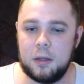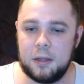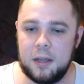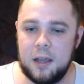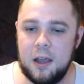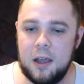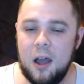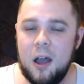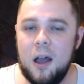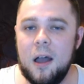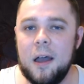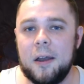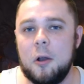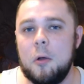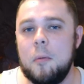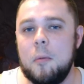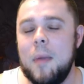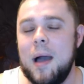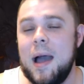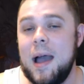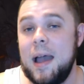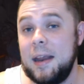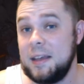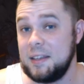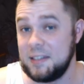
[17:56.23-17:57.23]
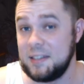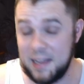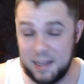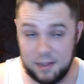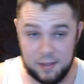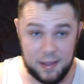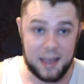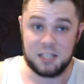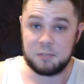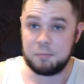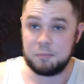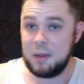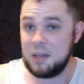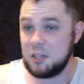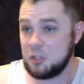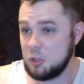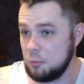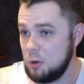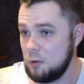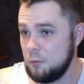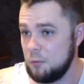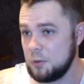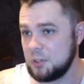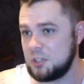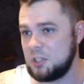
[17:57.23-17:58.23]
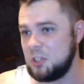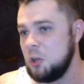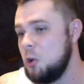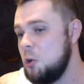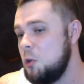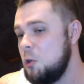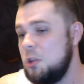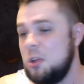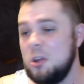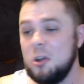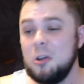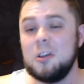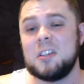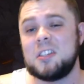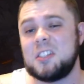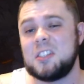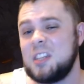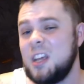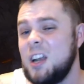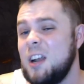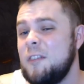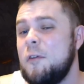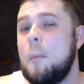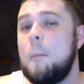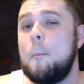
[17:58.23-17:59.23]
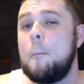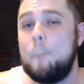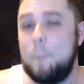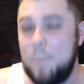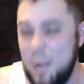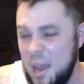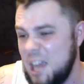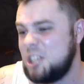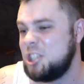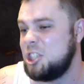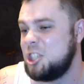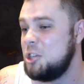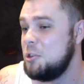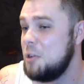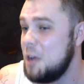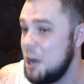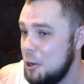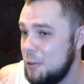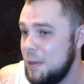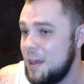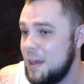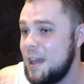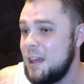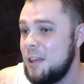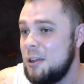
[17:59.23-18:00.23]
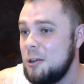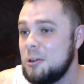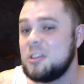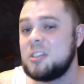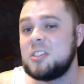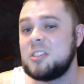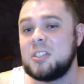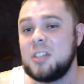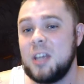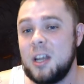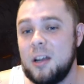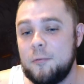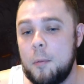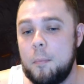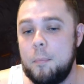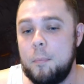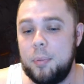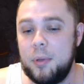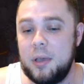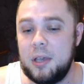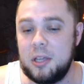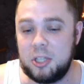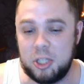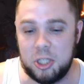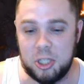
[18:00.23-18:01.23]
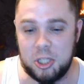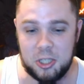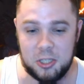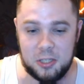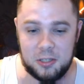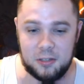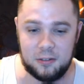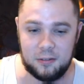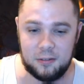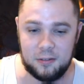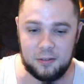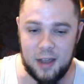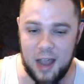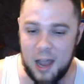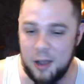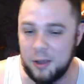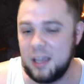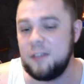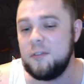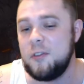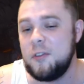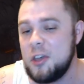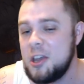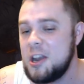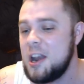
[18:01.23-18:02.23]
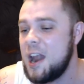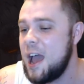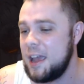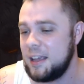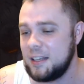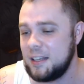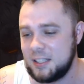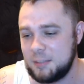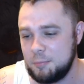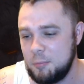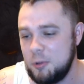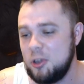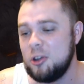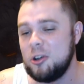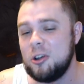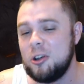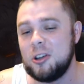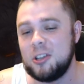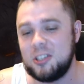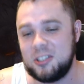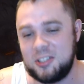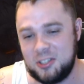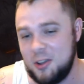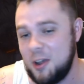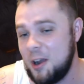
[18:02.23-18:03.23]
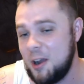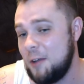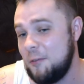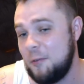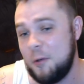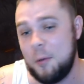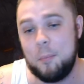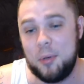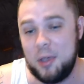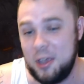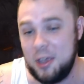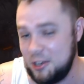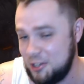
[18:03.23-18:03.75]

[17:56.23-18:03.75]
God almighty. Is that last piece removal too? You're a son of a bitch. You know that? You're a son of a bitch. I'll give you a nice, but you're a son of a bitch.